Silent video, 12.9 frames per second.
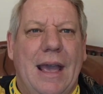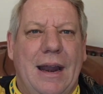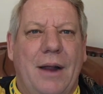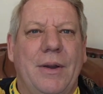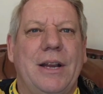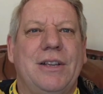
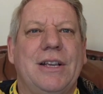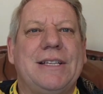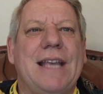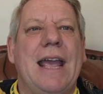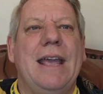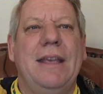And I want to
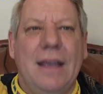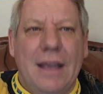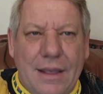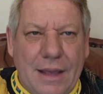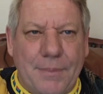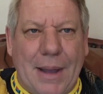just say
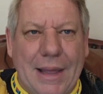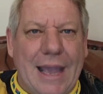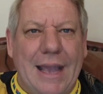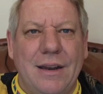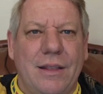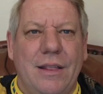that by
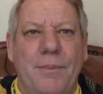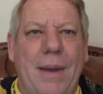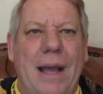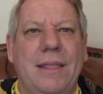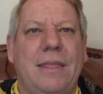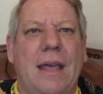the end of the
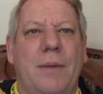month,